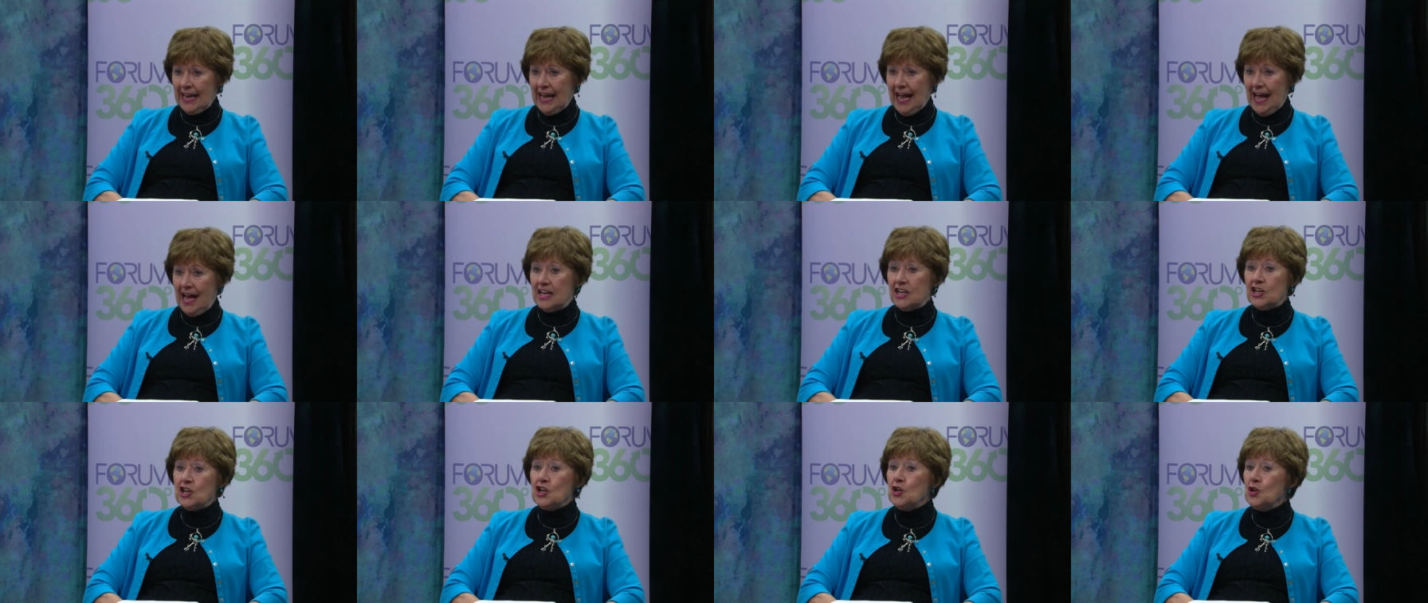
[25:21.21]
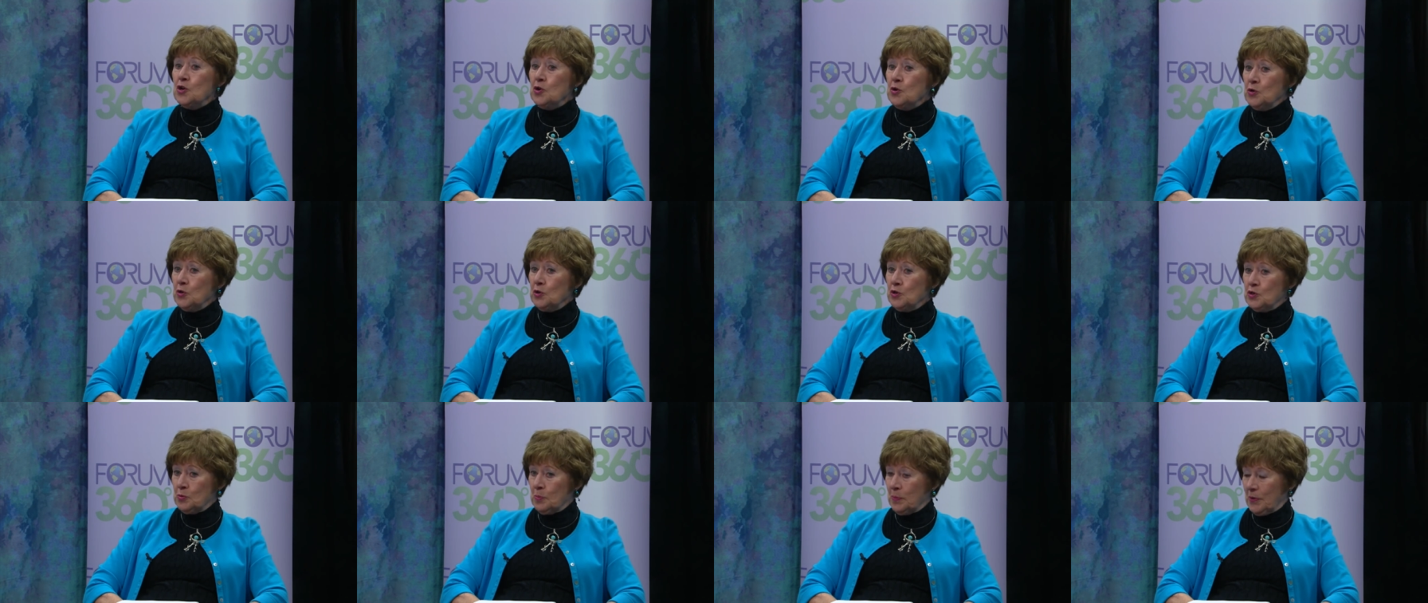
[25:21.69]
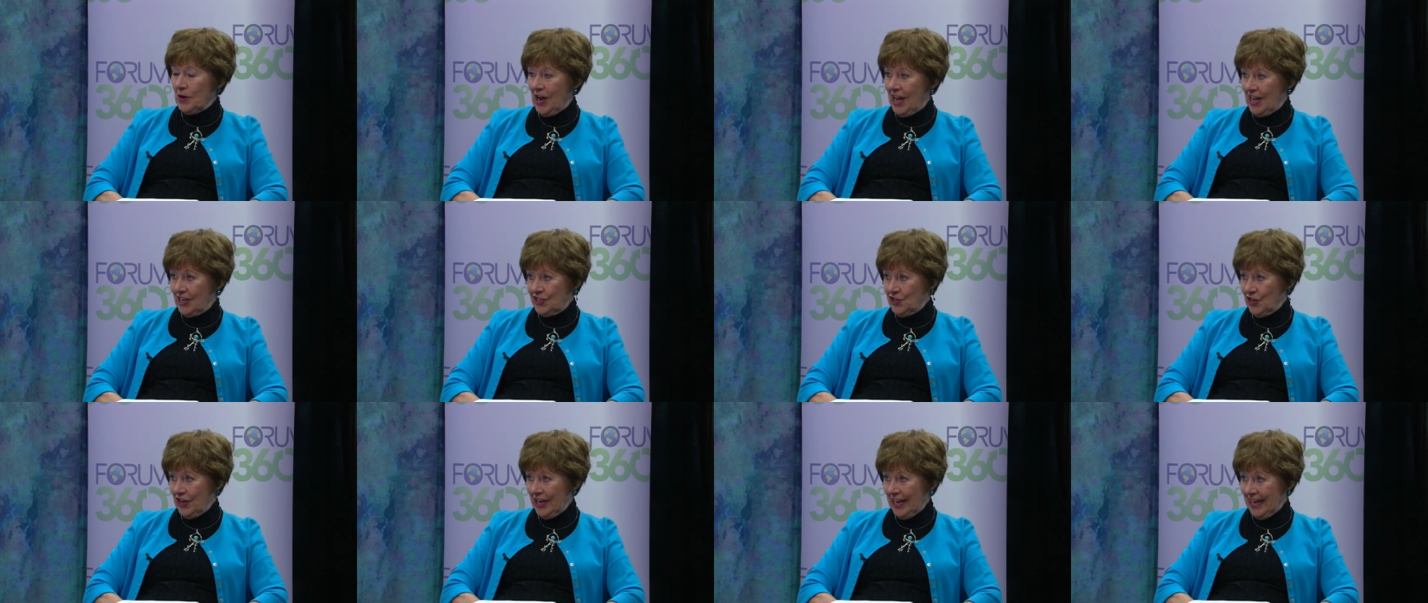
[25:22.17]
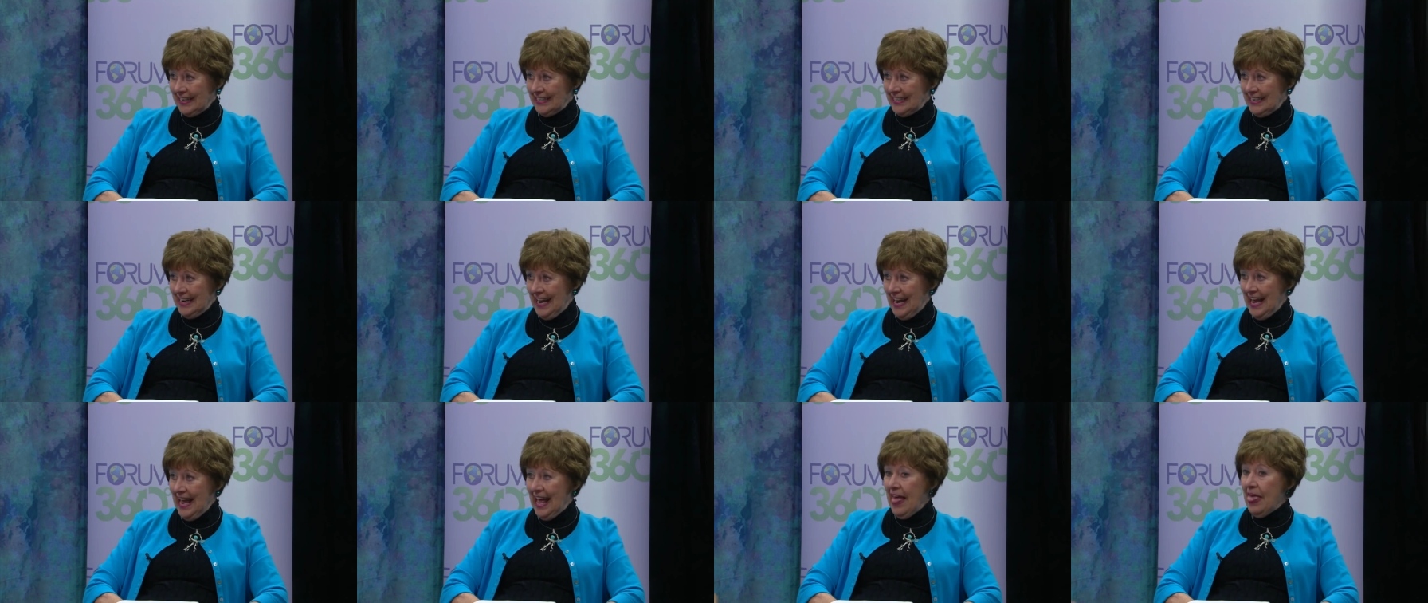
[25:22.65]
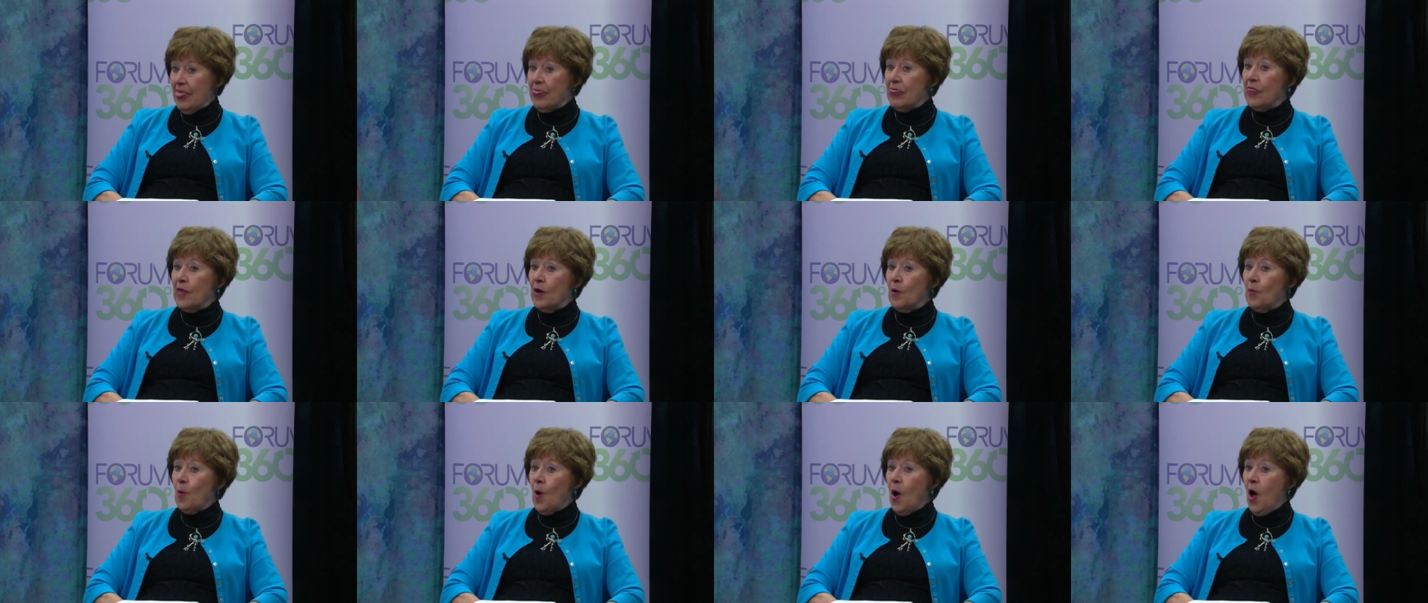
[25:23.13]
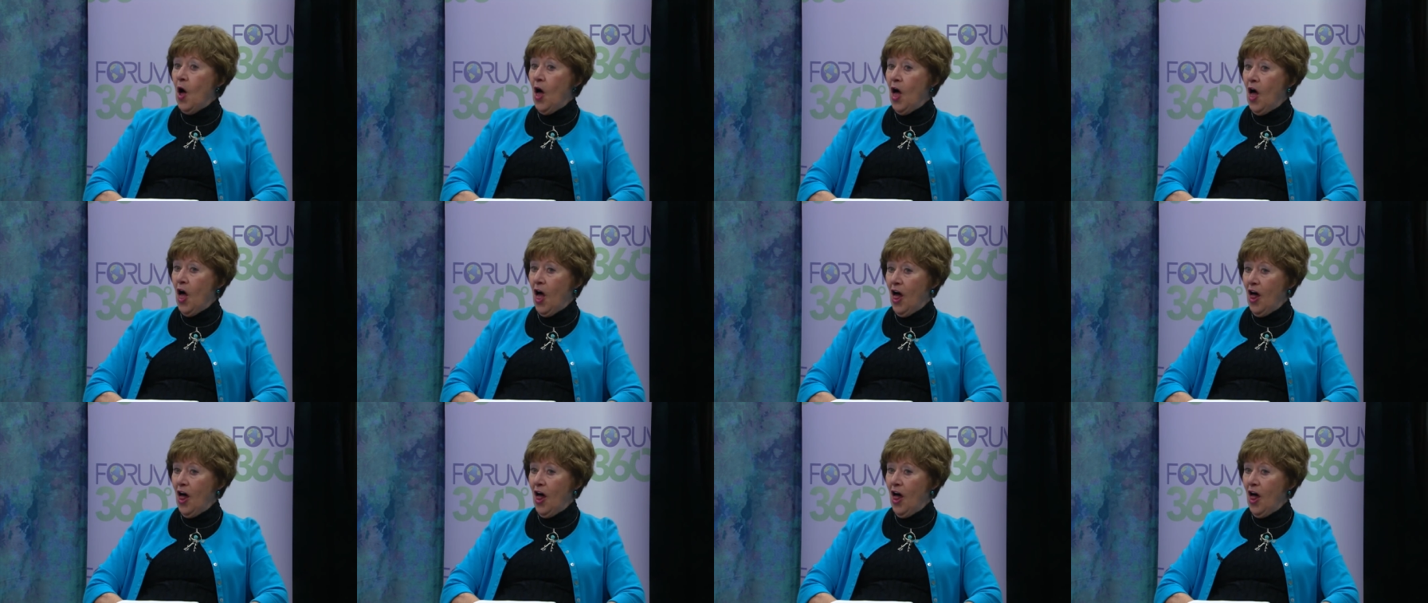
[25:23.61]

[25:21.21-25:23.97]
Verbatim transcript: a huge project, the wall.